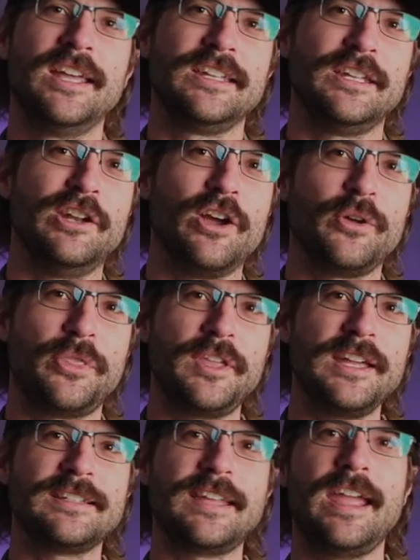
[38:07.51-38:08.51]
You know,
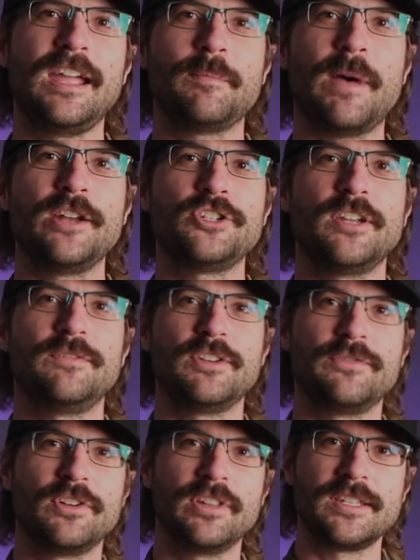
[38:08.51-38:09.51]
Thinktank, Mindshift,
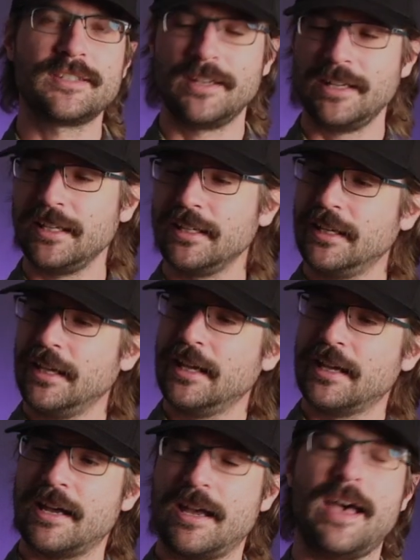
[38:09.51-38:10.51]
if you're listening,
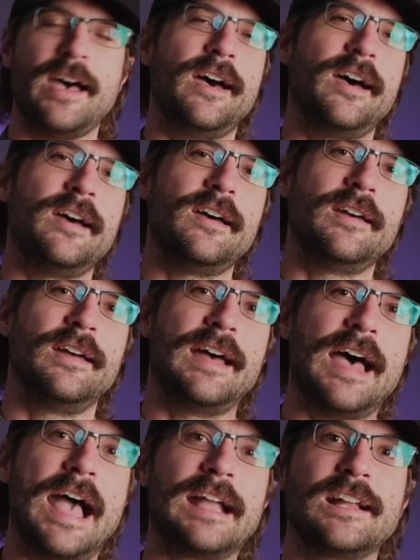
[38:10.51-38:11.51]
I
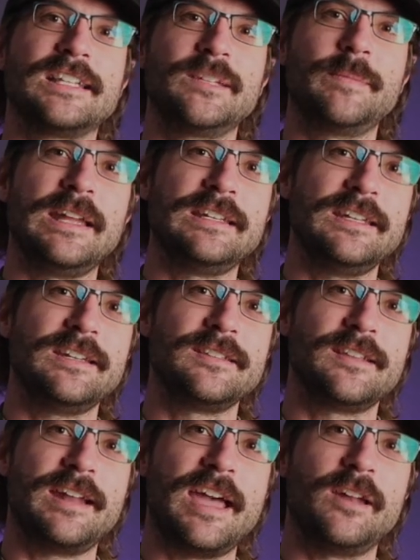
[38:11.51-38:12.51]
got some ideas
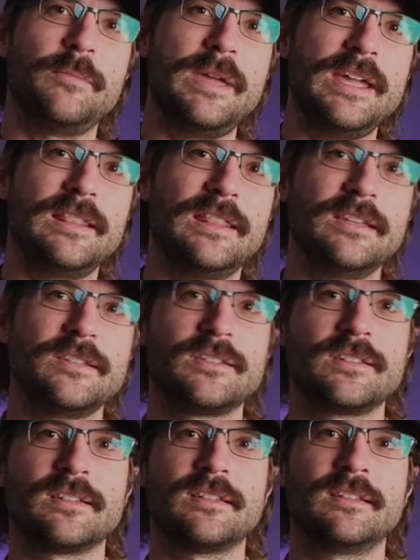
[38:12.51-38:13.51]
on how to make
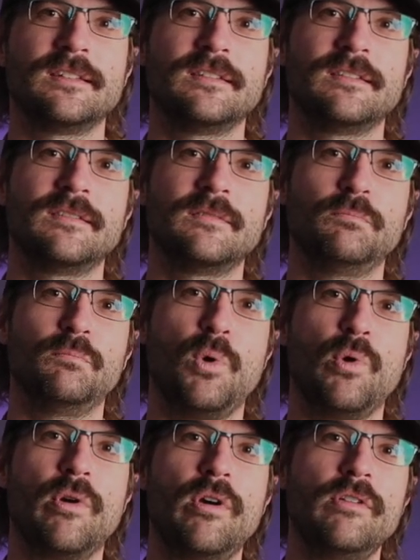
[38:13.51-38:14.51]
this
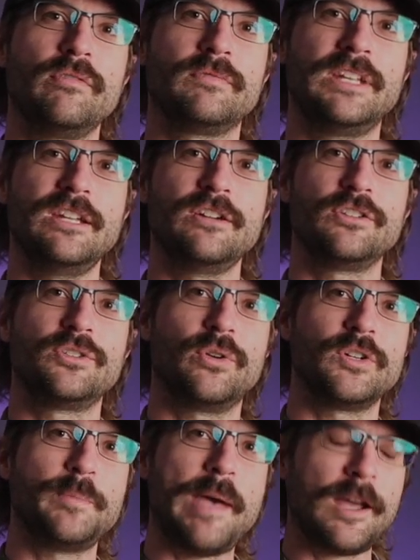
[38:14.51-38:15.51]
more geared
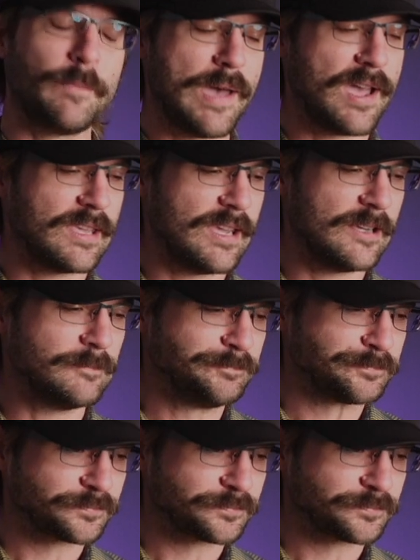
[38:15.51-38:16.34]
towards backpacking.